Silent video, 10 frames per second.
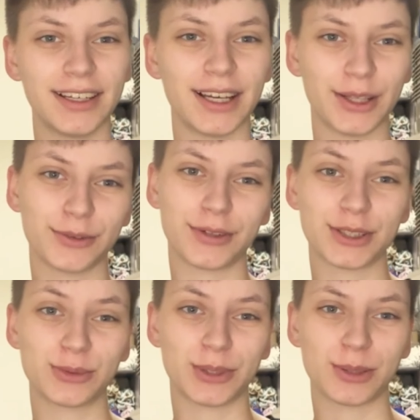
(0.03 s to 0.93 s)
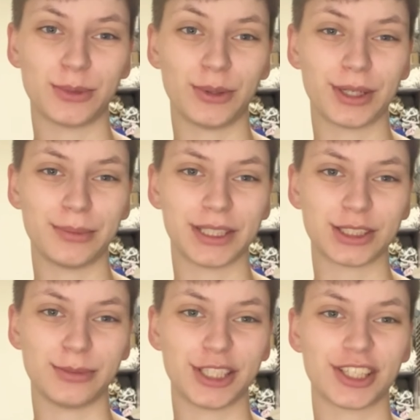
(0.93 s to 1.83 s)
Hello friends, welcome back to
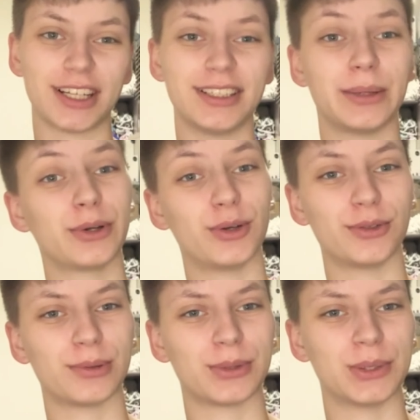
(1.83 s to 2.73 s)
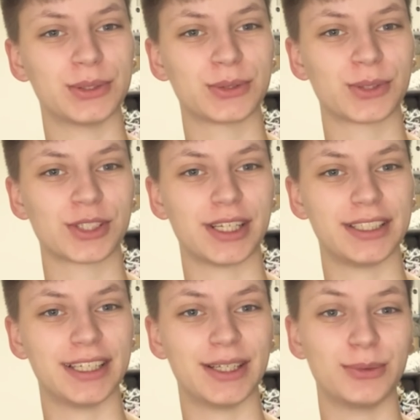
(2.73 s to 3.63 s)
my channel. I'm Cody from Cody's
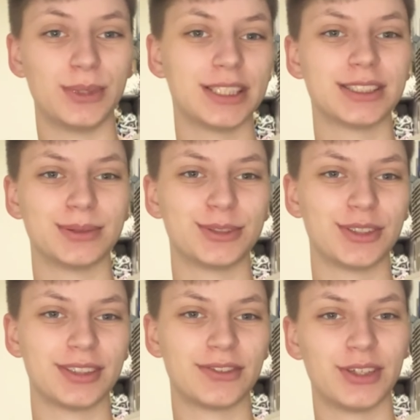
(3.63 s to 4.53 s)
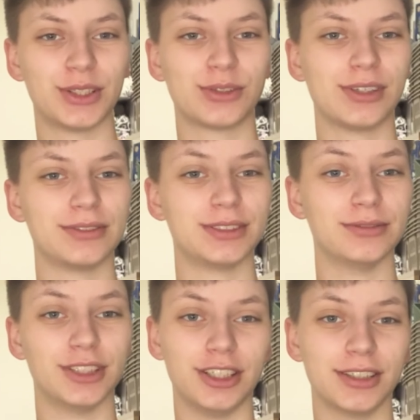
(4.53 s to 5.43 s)
Crochet and welcome to this very crafty
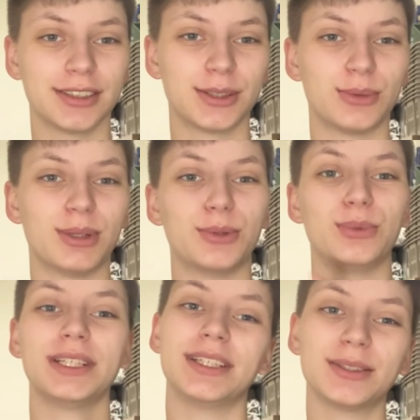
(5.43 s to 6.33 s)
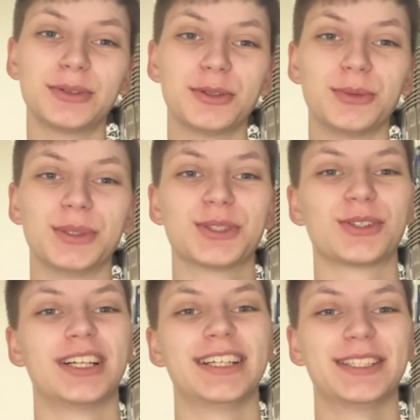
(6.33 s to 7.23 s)
vlog where we will
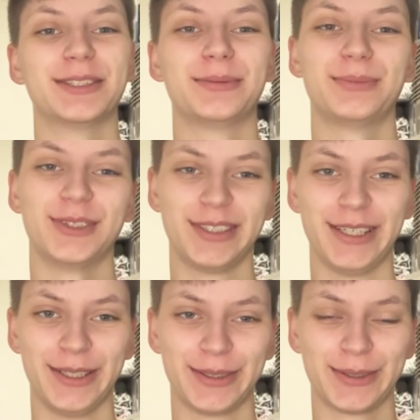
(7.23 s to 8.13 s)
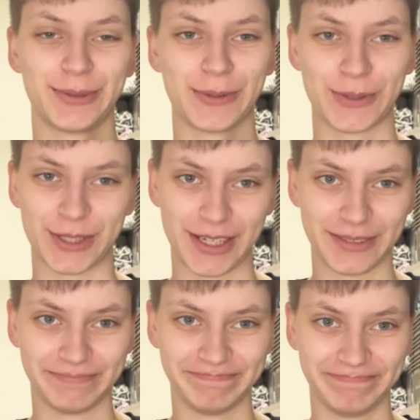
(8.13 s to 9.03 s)
try mosaic crochet.
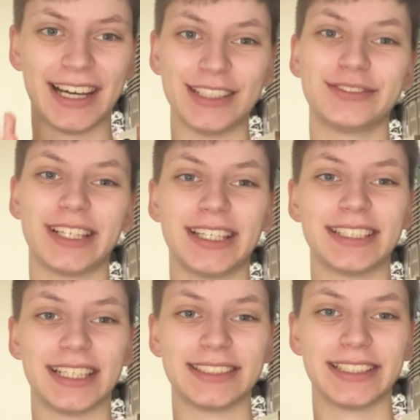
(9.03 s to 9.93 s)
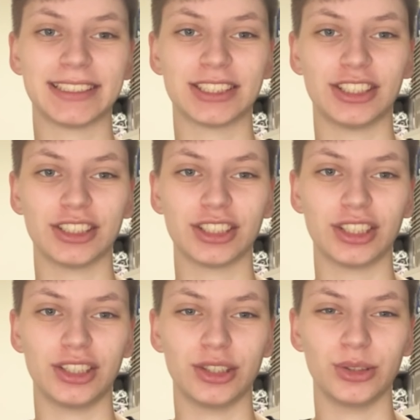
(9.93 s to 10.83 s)
I've had a TikTok
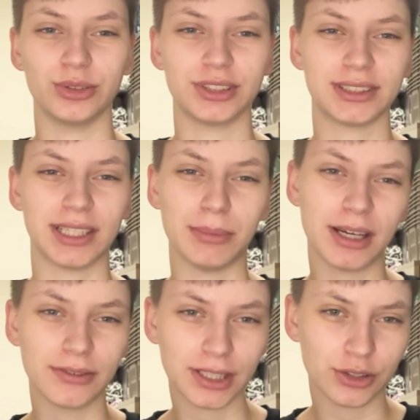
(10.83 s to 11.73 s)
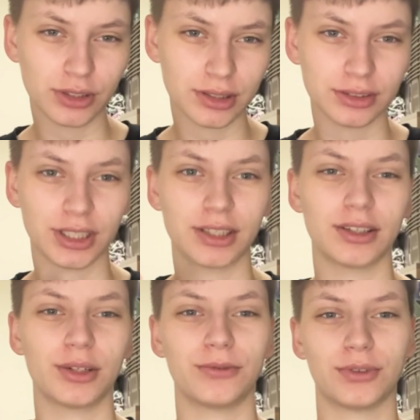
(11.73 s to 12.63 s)
go semi-viral, got a
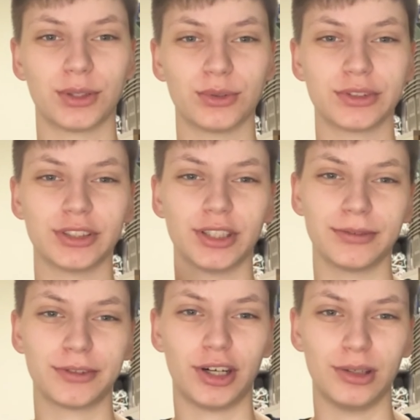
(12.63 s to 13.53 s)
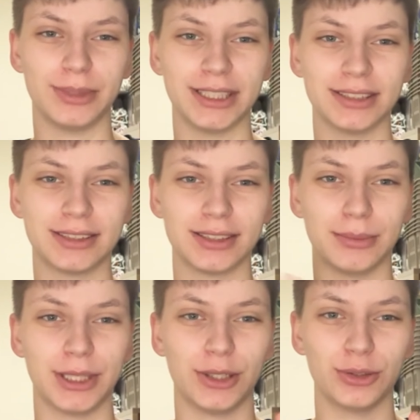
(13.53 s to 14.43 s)
lot of views, a lot of comments
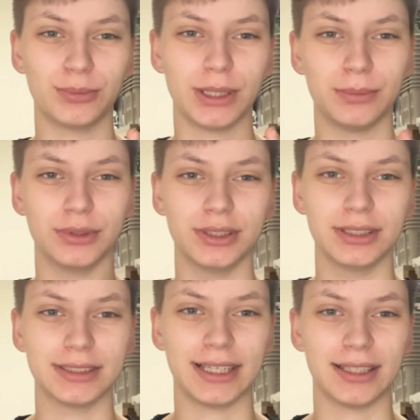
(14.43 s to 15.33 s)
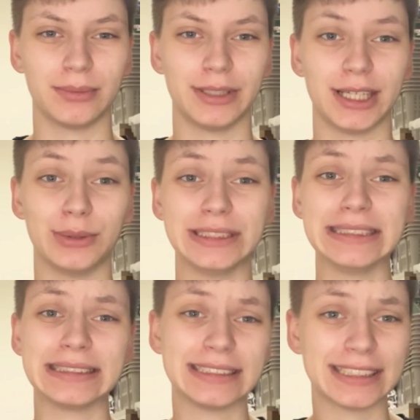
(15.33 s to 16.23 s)
about people telling me how
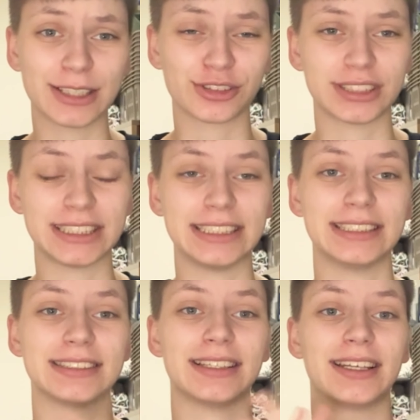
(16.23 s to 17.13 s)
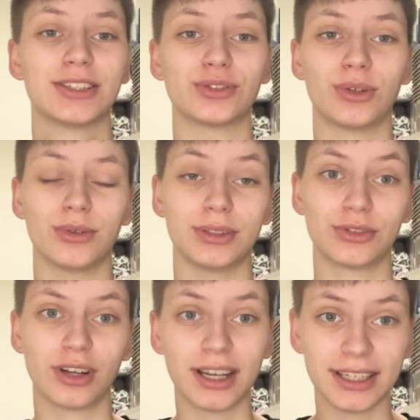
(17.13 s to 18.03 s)
easy it actually is and that I should totally
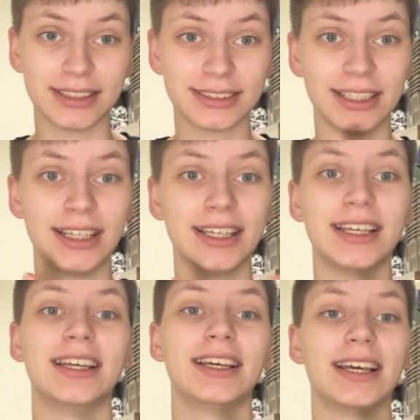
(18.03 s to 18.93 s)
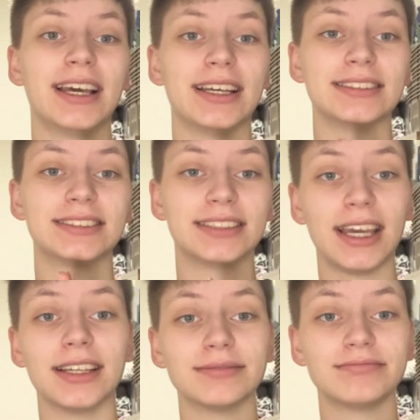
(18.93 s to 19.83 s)
try it. And
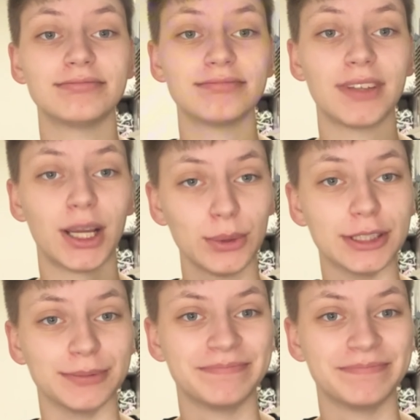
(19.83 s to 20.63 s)
today I will.